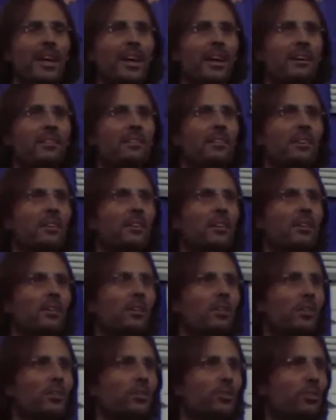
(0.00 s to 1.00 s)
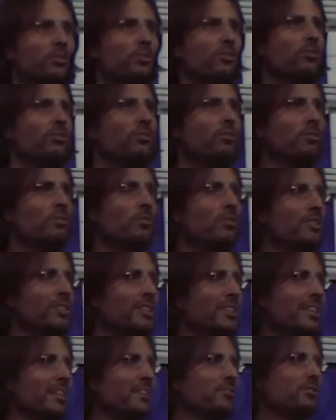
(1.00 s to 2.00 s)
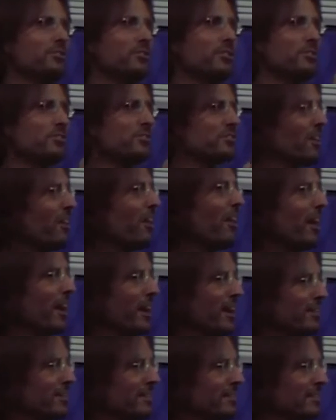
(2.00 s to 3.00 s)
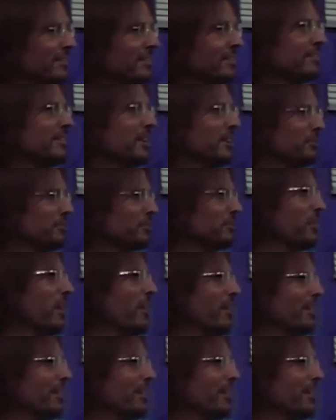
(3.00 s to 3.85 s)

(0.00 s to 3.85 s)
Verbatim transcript: Now, you need to decide that you're